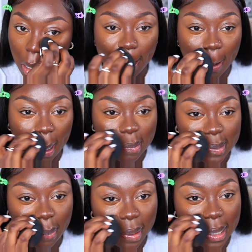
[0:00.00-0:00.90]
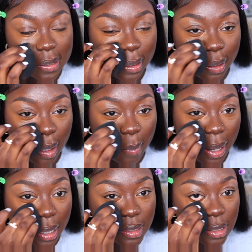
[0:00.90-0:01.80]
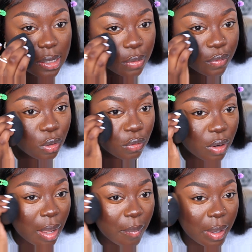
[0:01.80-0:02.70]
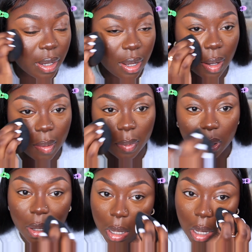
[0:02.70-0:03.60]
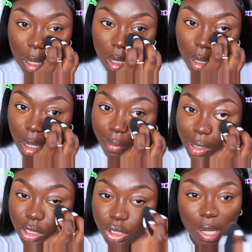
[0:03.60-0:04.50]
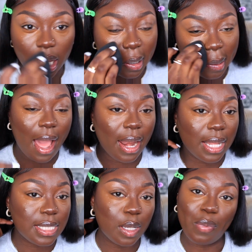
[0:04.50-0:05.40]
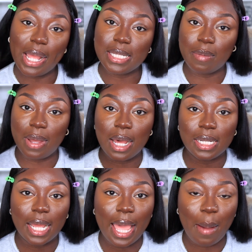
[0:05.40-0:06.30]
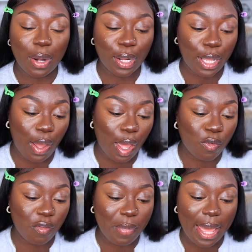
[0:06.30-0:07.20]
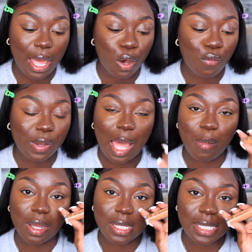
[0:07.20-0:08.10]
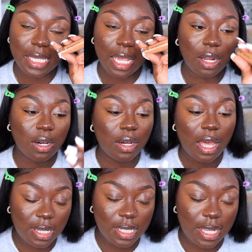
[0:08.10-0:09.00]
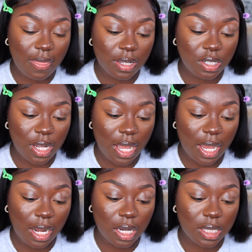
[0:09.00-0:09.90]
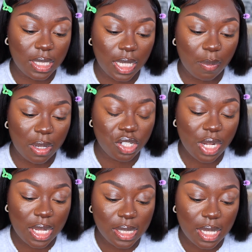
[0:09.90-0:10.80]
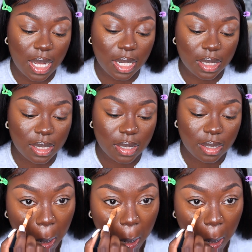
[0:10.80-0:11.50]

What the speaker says: and I'm still meaning to go back to Sephora and pick up the correct shade. And then to brighten up my under eye, I'm gonna go in with my e.l.f. Camo Concealer. This is in the shade Deep Chestnut.